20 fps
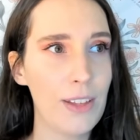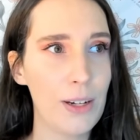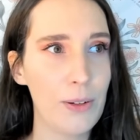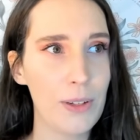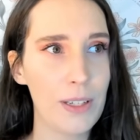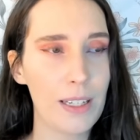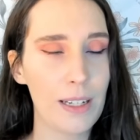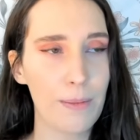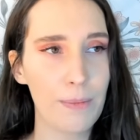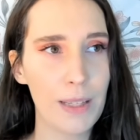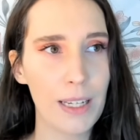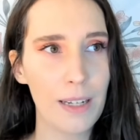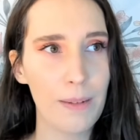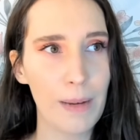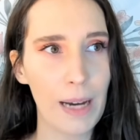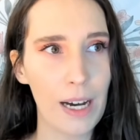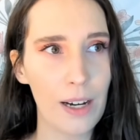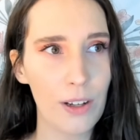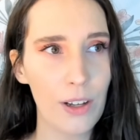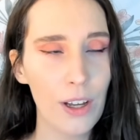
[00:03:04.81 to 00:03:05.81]
There was something
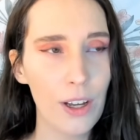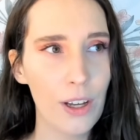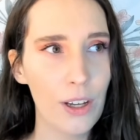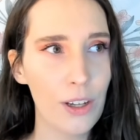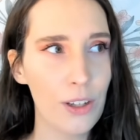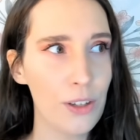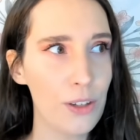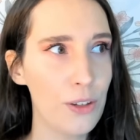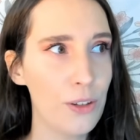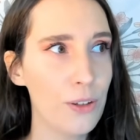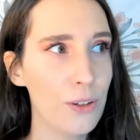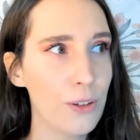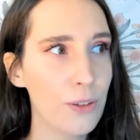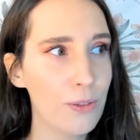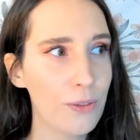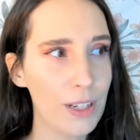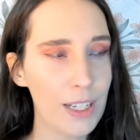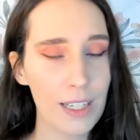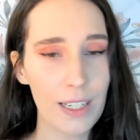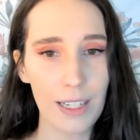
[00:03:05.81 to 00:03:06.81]
about you
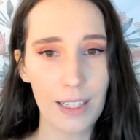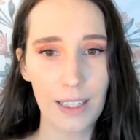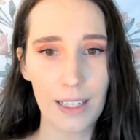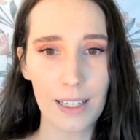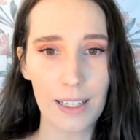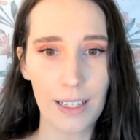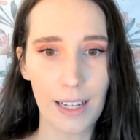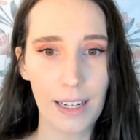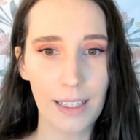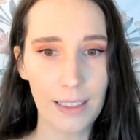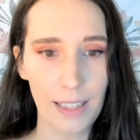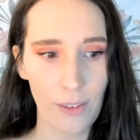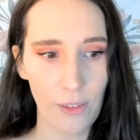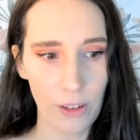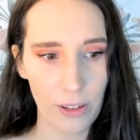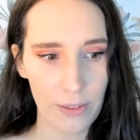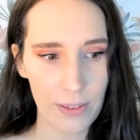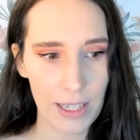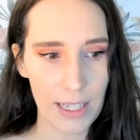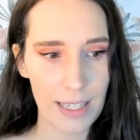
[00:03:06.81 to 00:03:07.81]
reaching this like
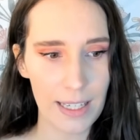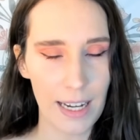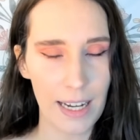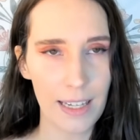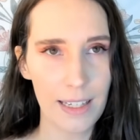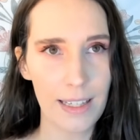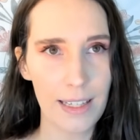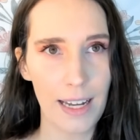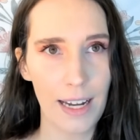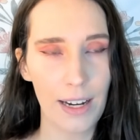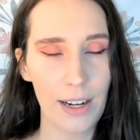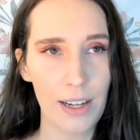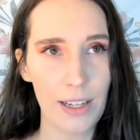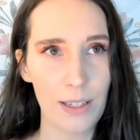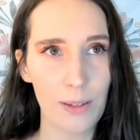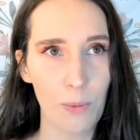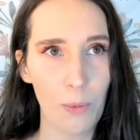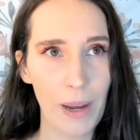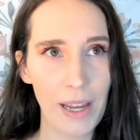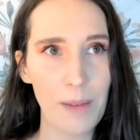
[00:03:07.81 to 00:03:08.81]
level of success that
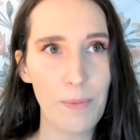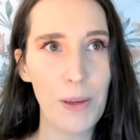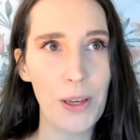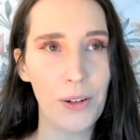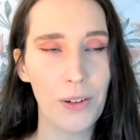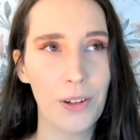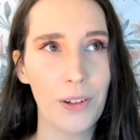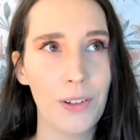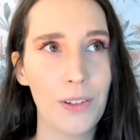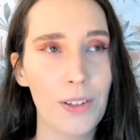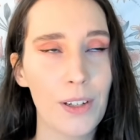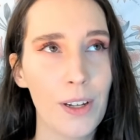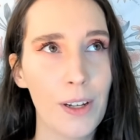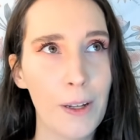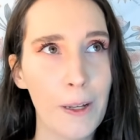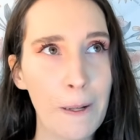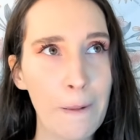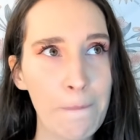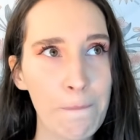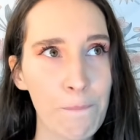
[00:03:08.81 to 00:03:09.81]
is way beyond
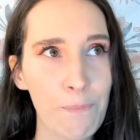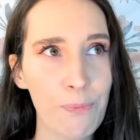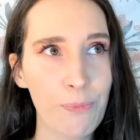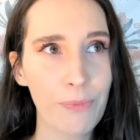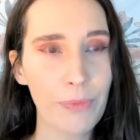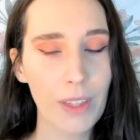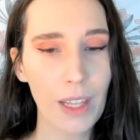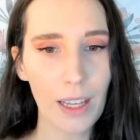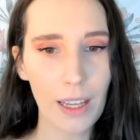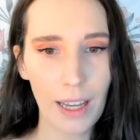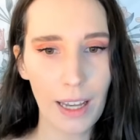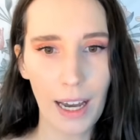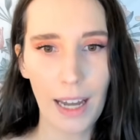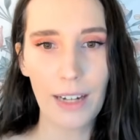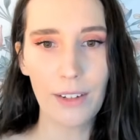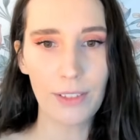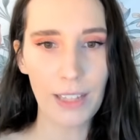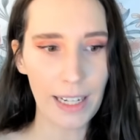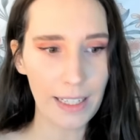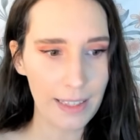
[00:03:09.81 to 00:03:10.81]

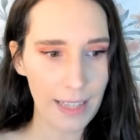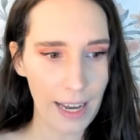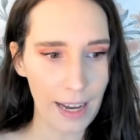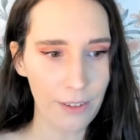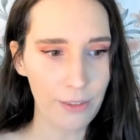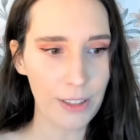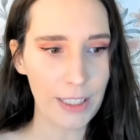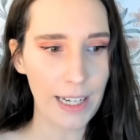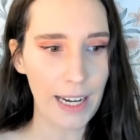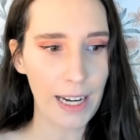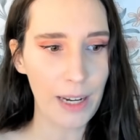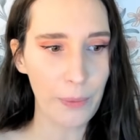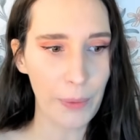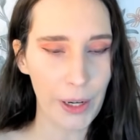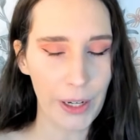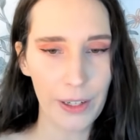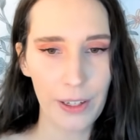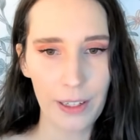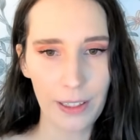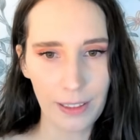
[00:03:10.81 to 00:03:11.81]
kind of like the everyday
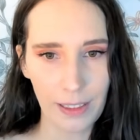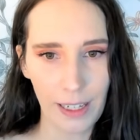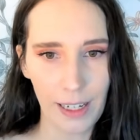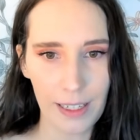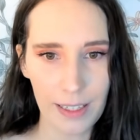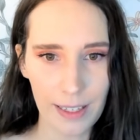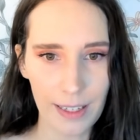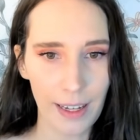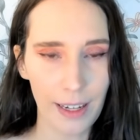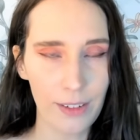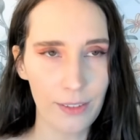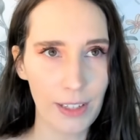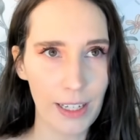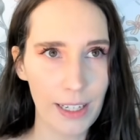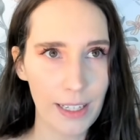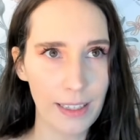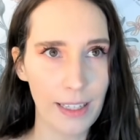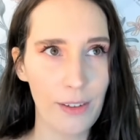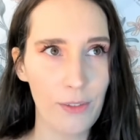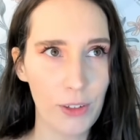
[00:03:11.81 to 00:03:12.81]
working class kind of
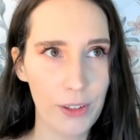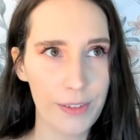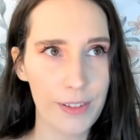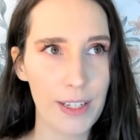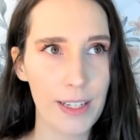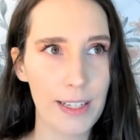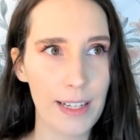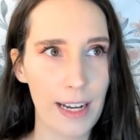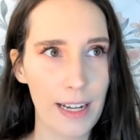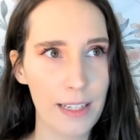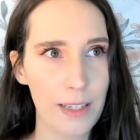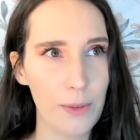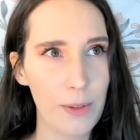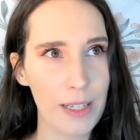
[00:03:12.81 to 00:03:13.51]
like level of success.